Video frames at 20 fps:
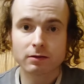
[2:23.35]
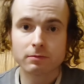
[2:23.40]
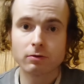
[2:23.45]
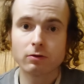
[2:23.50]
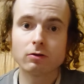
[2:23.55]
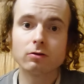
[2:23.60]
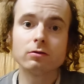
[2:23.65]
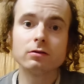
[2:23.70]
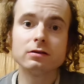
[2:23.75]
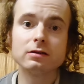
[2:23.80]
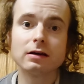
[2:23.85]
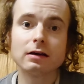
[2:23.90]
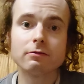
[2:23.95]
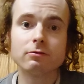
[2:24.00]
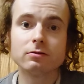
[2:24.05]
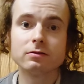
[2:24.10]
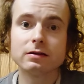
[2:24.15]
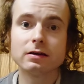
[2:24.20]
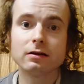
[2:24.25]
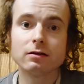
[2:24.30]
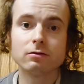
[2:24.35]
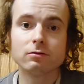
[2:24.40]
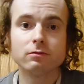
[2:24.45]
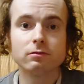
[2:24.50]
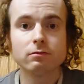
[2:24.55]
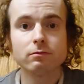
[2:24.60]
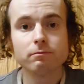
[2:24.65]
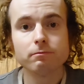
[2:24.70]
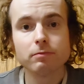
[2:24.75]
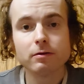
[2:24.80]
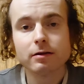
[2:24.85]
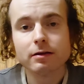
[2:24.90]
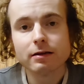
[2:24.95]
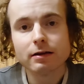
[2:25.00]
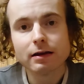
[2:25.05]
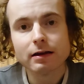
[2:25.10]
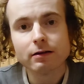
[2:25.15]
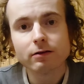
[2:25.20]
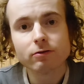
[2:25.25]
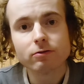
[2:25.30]
But only time will tell,
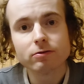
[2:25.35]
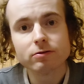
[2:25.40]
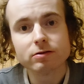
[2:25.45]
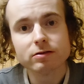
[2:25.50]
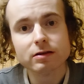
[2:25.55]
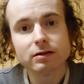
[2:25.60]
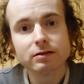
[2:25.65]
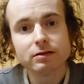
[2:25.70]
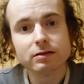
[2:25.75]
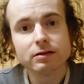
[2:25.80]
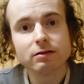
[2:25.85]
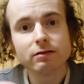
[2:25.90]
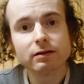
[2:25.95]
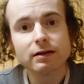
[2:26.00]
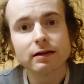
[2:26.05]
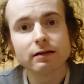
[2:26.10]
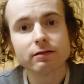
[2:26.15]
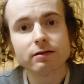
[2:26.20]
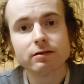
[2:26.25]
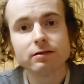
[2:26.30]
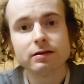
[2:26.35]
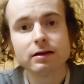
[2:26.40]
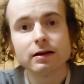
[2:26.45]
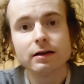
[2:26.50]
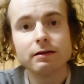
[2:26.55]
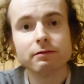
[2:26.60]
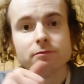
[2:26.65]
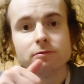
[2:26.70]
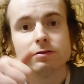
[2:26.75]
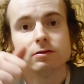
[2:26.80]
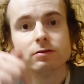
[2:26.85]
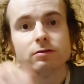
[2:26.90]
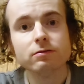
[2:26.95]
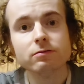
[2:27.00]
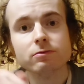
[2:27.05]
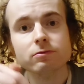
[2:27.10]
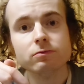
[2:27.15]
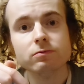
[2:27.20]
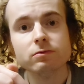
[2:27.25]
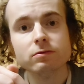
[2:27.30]
and of course it's still now the time
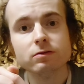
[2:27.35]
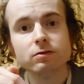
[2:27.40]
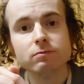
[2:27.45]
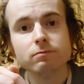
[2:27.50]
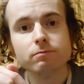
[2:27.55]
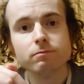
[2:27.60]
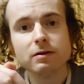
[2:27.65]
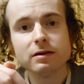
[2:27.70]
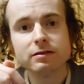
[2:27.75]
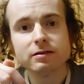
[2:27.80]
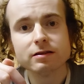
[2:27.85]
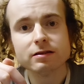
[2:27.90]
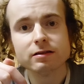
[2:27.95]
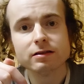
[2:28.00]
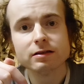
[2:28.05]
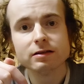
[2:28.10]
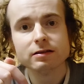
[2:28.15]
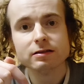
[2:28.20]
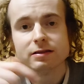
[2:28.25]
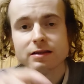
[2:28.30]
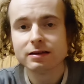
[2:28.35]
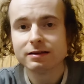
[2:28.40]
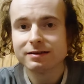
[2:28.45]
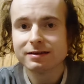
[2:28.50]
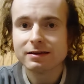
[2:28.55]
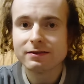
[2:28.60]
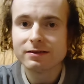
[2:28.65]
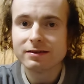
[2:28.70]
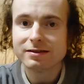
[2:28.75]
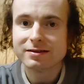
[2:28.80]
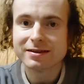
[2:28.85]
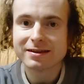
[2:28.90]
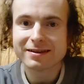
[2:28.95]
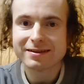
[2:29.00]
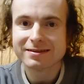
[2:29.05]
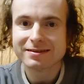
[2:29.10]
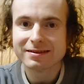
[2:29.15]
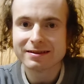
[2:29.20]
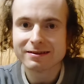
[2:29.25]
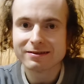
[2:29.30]
to basically get the
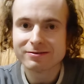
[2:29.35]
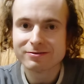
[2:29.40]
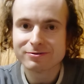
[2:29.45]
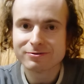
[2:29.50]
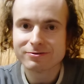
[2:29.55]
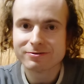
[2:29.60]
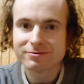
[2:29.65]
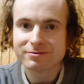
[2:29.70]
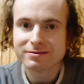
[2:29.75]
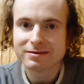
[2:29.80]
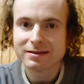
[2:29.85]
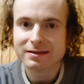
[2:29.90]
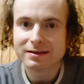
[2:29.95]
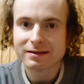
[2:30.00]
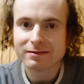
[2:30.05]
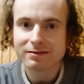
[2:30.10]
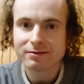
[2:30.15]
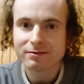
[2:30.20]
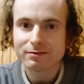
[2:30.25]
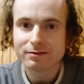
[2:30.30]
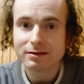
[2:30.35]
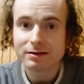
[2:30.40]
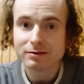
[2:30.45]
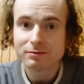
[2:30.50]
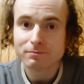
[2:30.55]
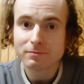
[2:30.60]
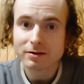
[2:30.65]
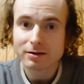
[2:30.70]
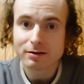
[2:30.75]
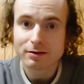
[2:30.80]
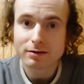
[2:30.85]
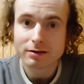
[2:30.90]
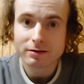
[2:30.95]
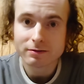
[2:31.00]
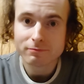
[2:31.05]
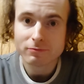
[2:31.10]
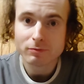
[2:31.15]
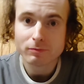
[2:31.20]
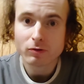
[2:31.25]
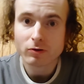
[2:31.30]
ticket sales towards the end of this month
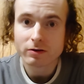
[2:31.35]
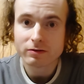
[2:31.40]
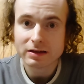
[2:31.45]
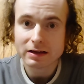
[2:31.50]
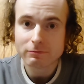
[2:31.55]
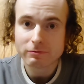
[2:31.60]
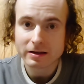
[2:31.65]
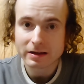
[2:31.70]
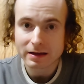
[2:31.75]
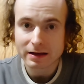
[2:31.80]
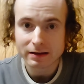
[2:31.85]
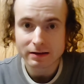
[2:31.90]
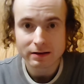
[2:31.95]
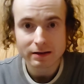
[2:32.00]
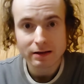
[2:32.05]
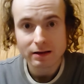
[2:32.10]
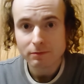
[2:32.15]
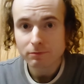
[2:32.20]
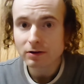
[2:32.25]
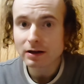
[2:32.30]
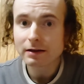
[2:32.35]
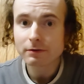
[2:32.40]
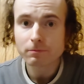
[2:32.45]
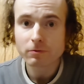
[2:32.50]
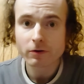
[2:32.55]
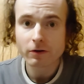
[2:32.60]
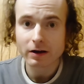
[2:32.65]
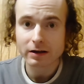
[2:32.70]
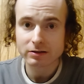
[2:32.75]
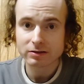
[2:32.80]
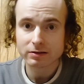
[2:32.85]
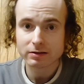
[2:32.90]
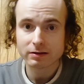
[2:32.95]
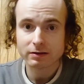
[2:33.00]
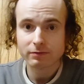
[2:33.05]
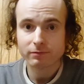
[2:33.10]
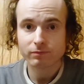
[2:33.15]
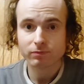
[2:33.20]
on Memorial Day weekend. But I progress.